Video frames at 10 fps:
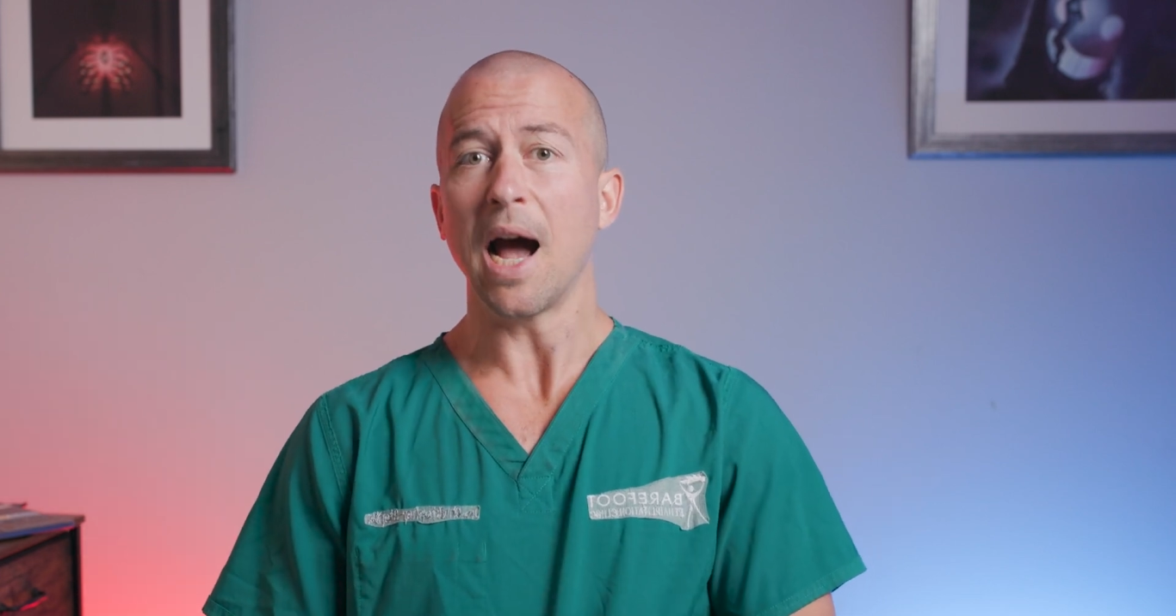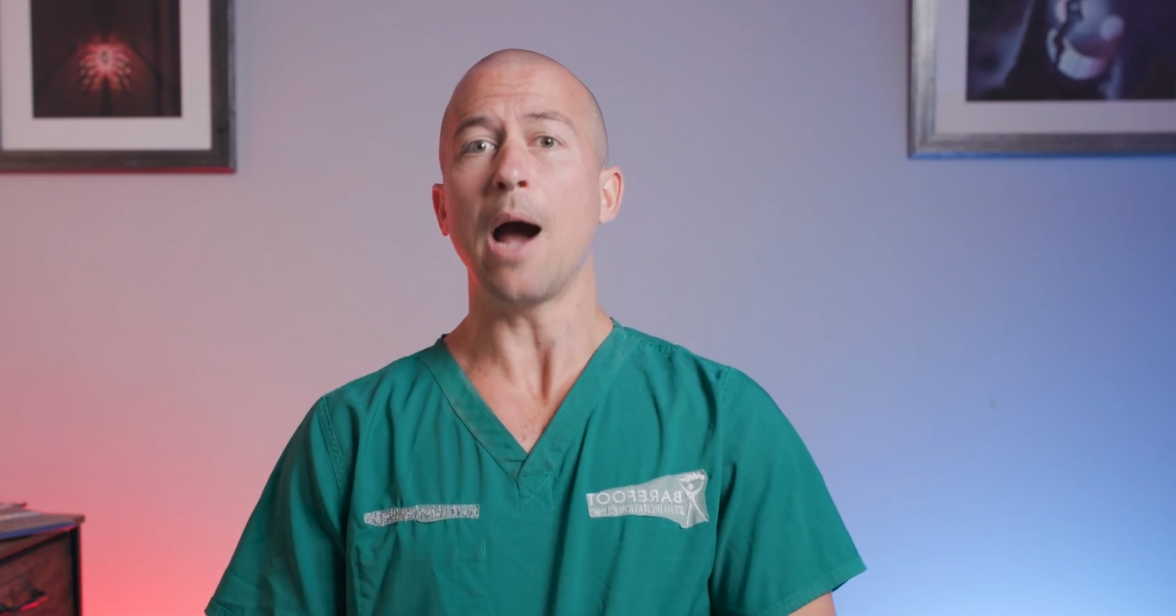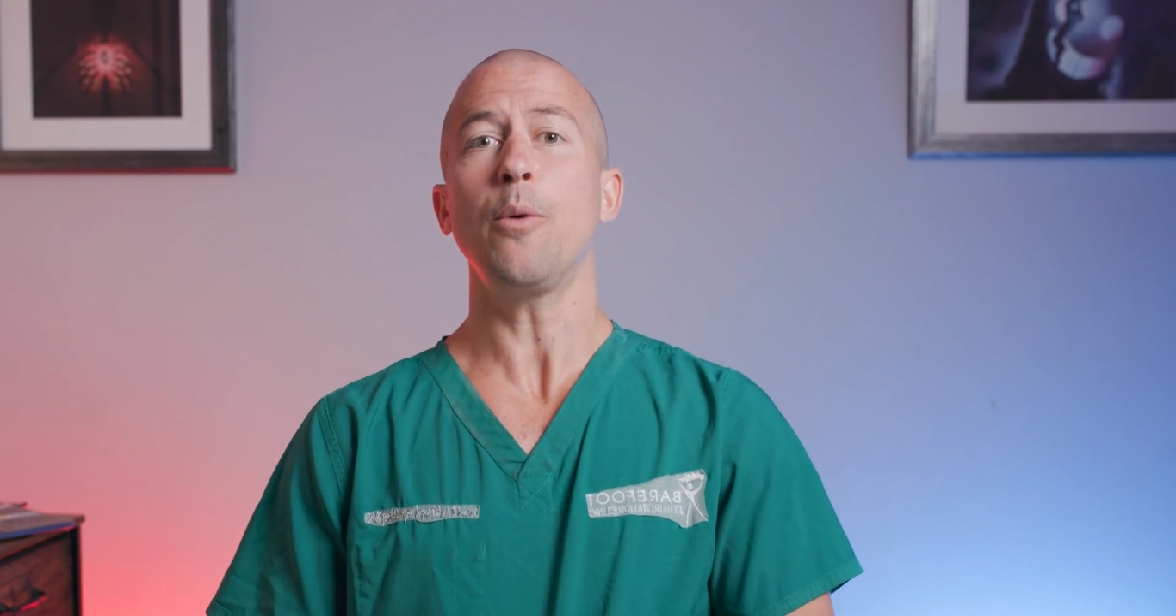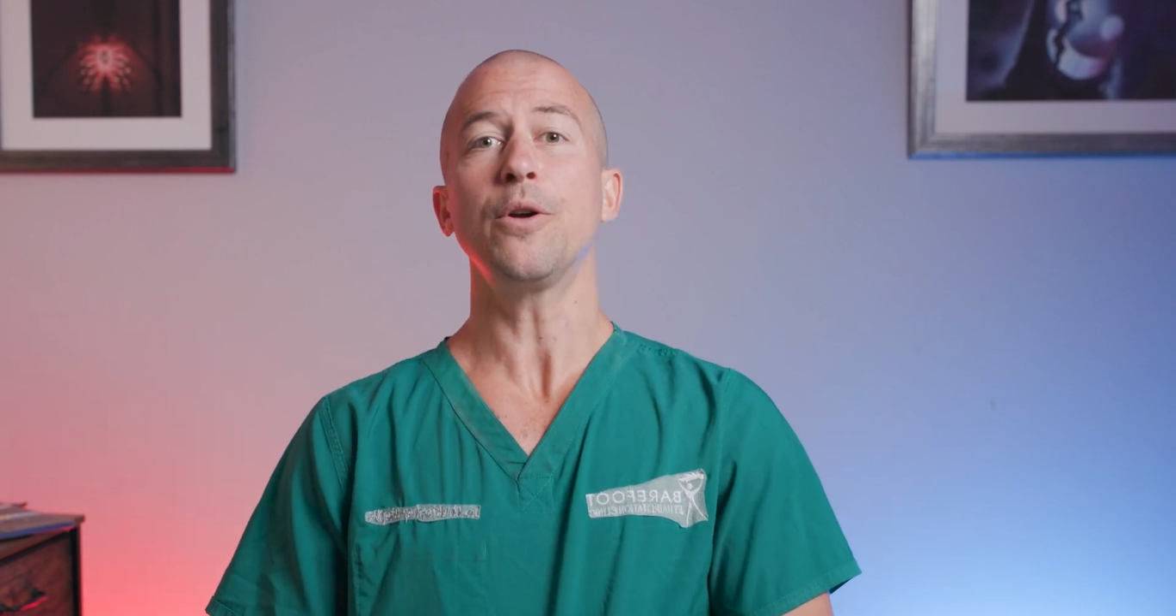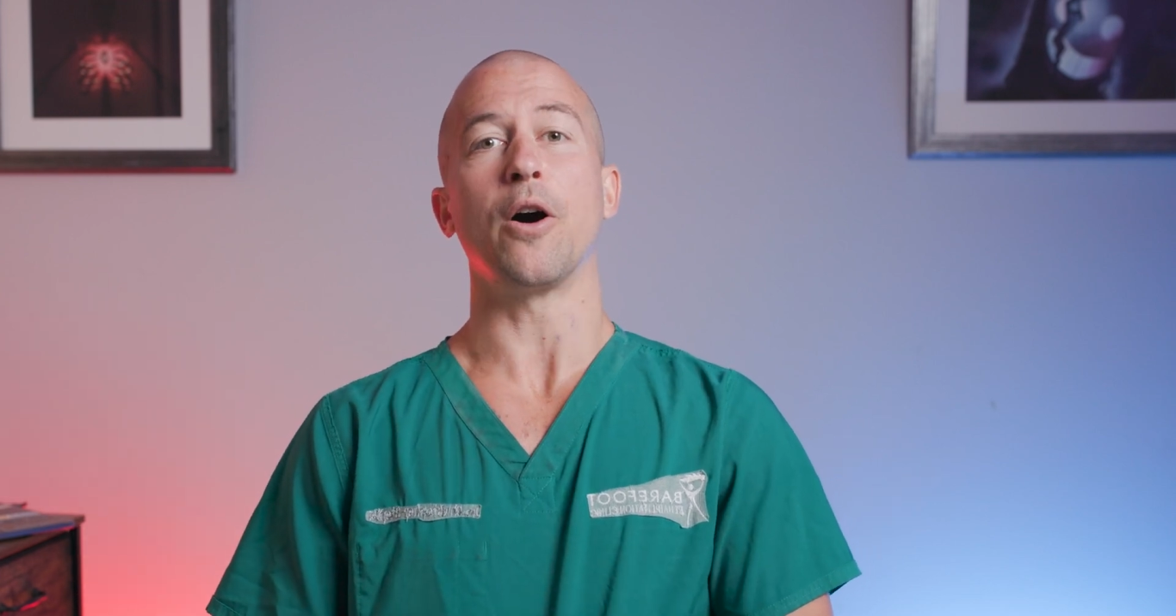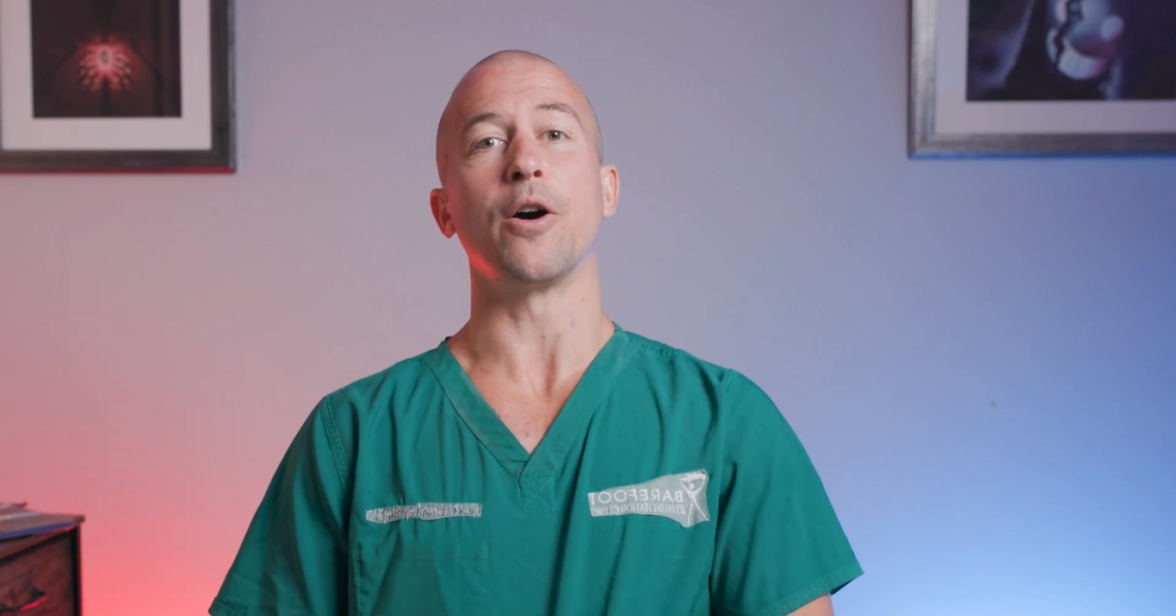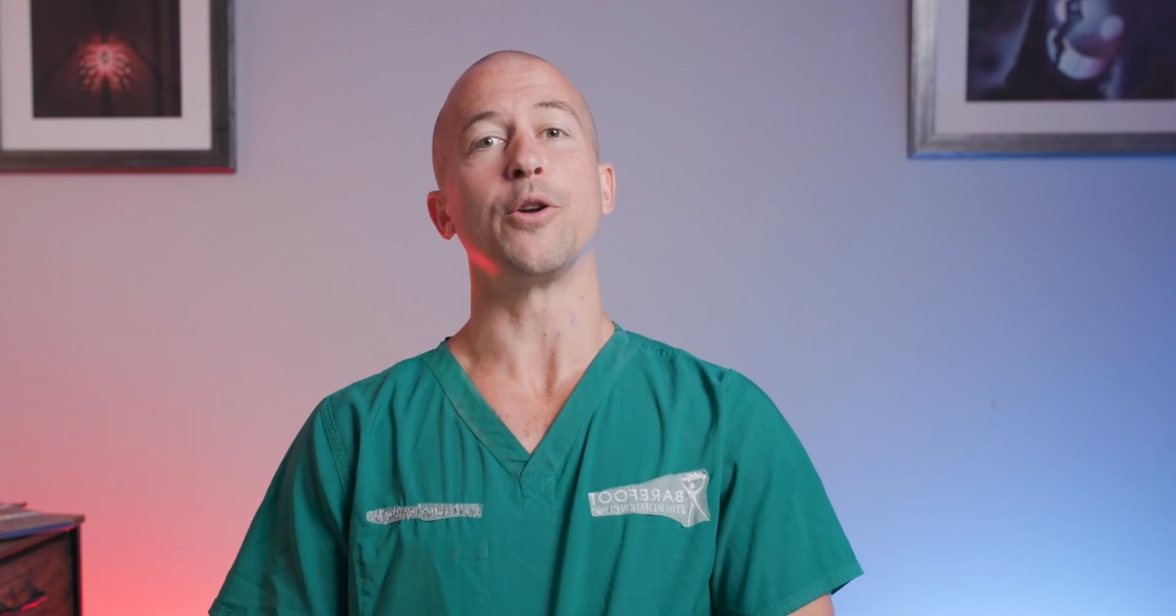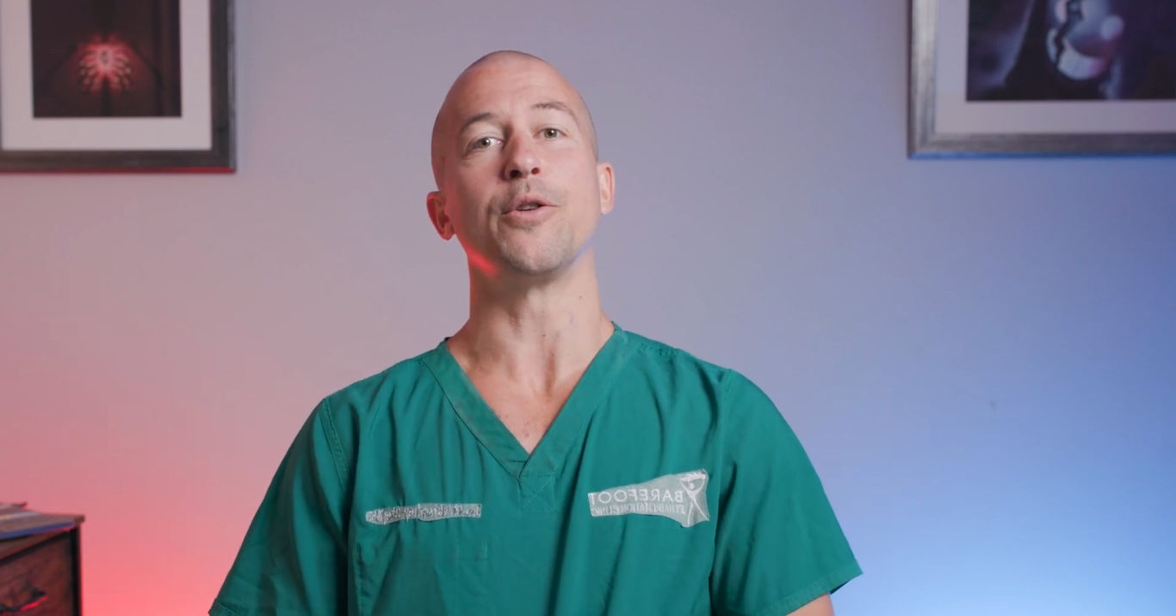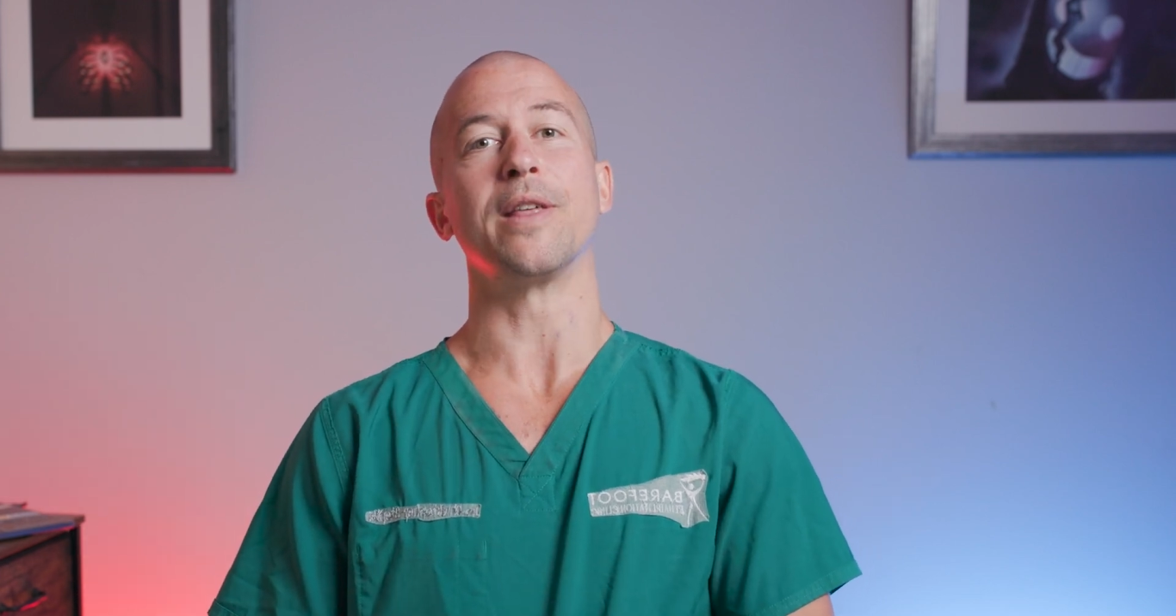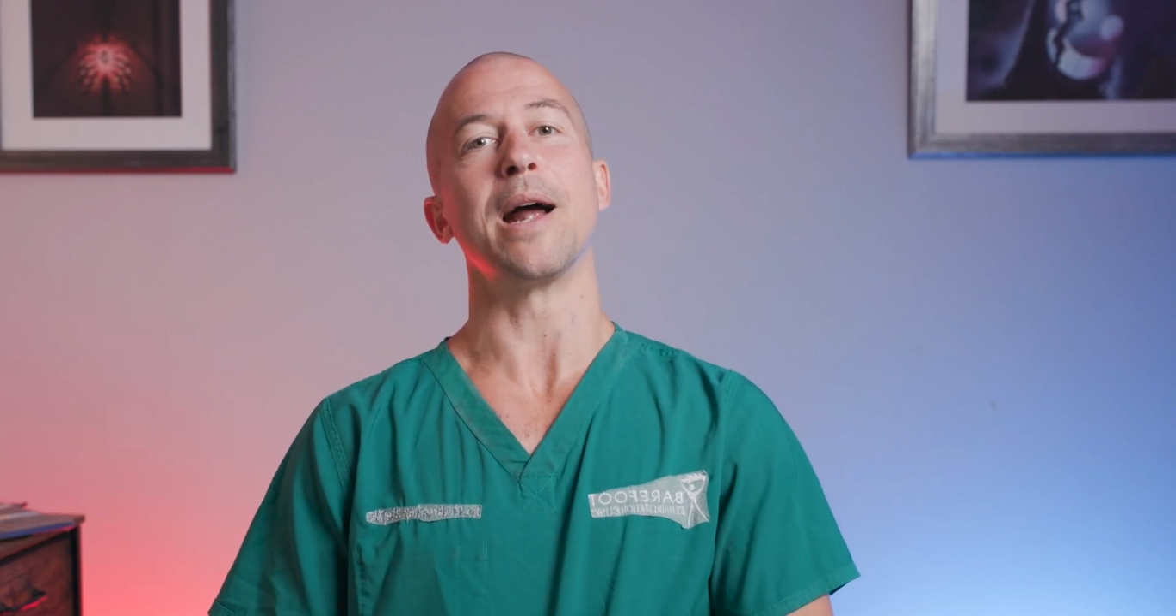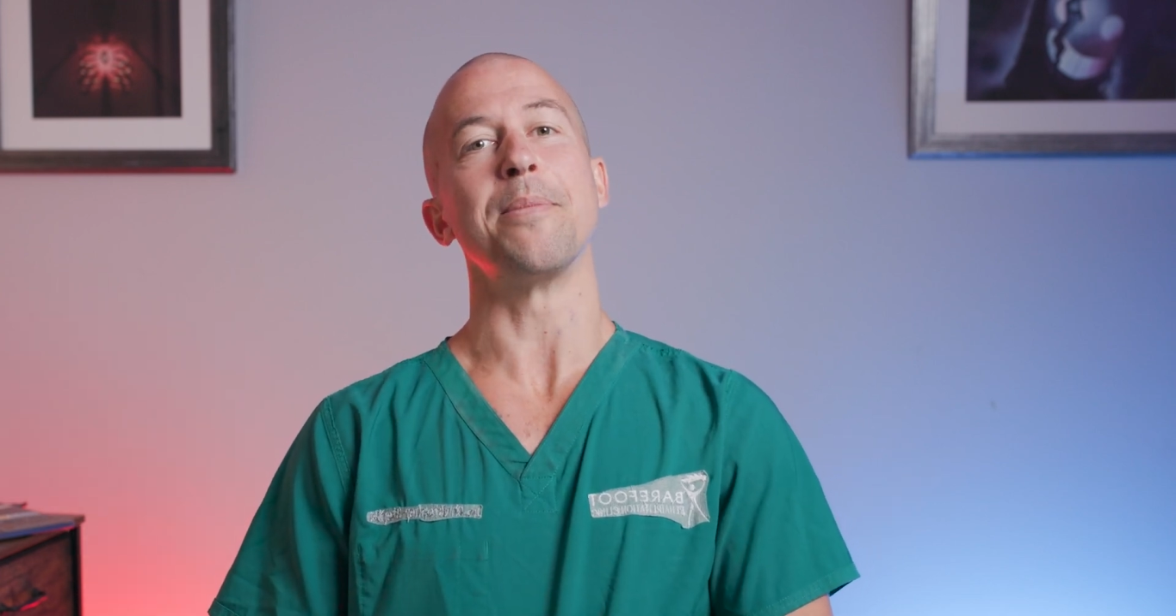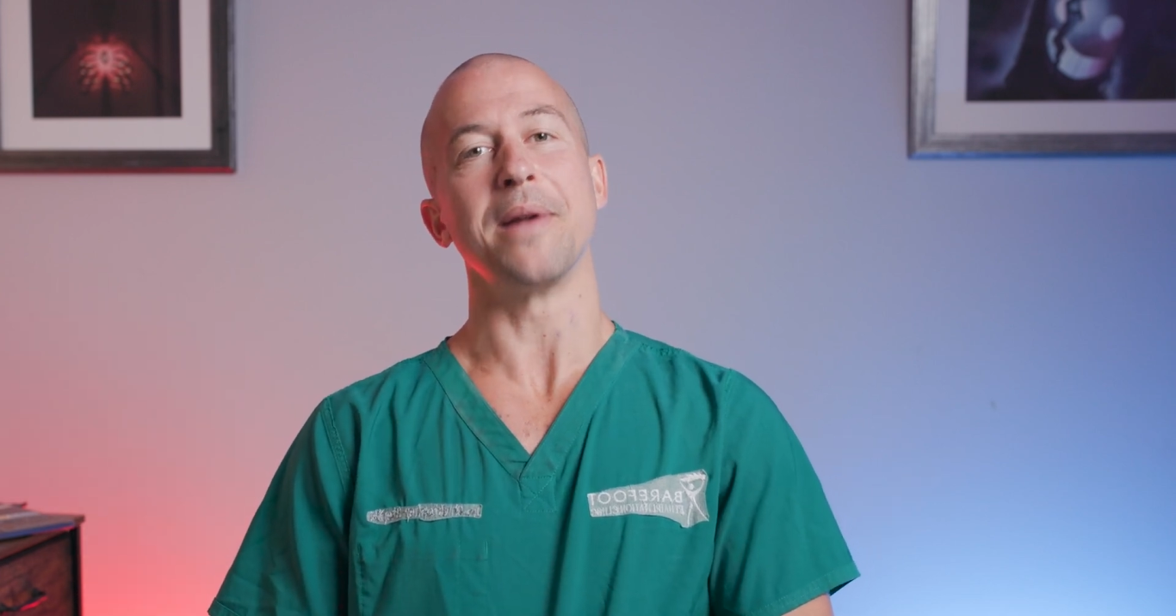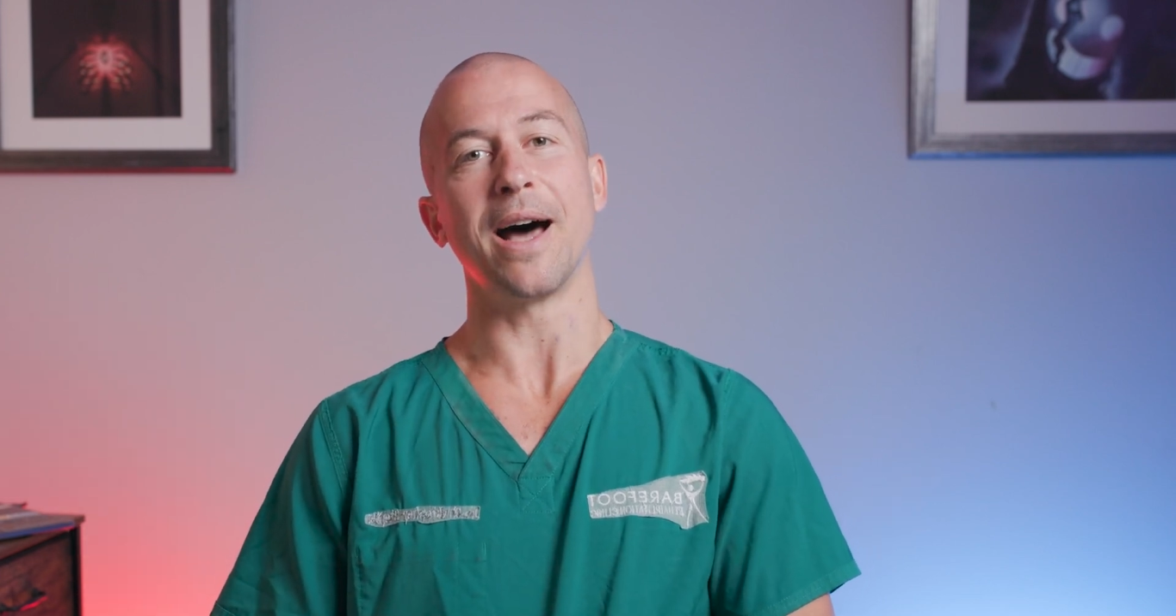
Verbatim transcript: I would argue that I'm